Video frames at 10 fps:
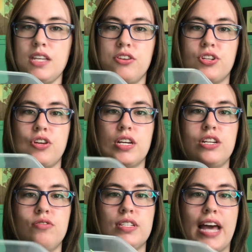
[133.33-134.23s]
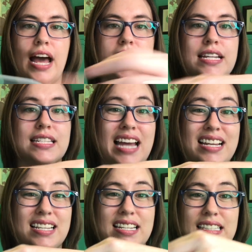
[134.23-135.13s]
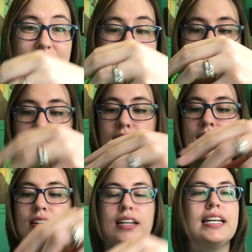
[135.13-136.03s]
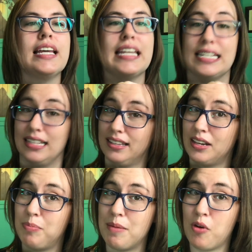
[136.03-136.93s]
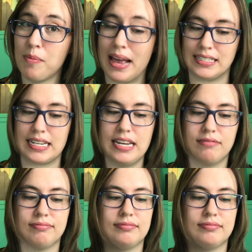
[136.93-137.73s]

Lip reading: So you can use that. It's nice and light. It is a little bit more messy.